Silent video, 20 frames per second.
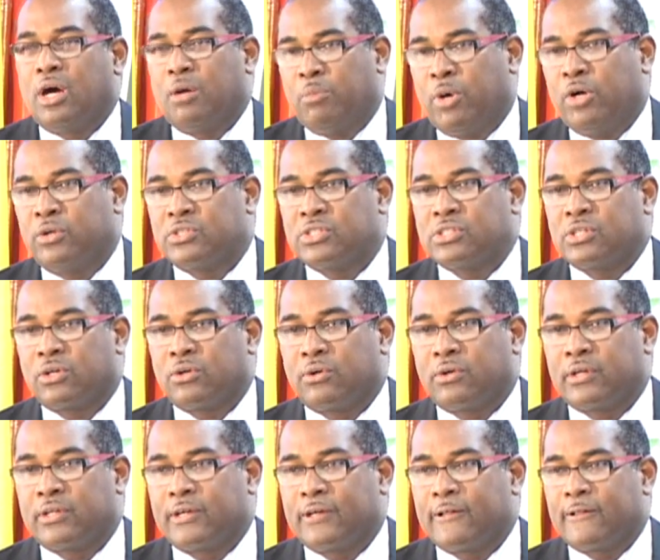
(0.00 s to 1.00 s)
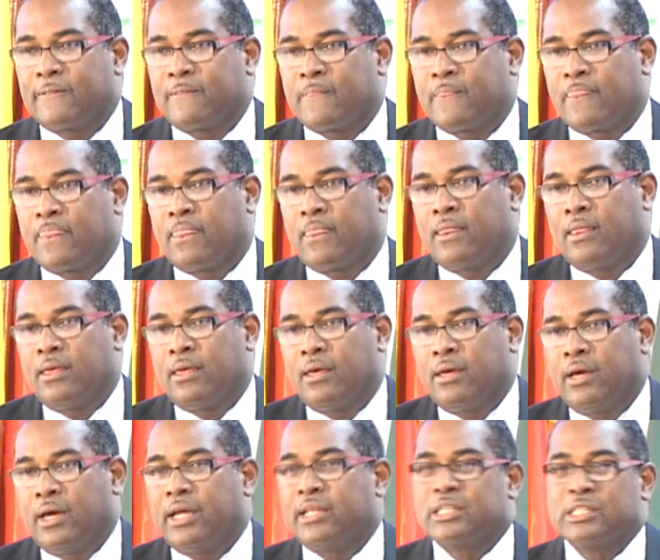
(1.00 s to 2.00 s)
about security.
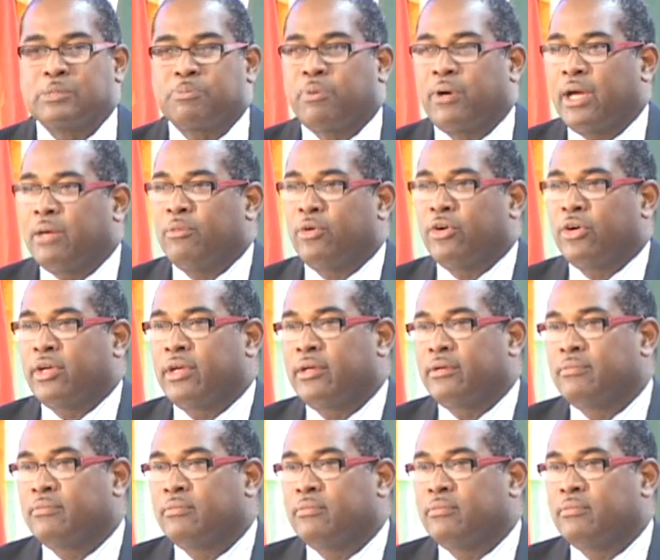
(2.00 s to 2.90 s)
It is primary.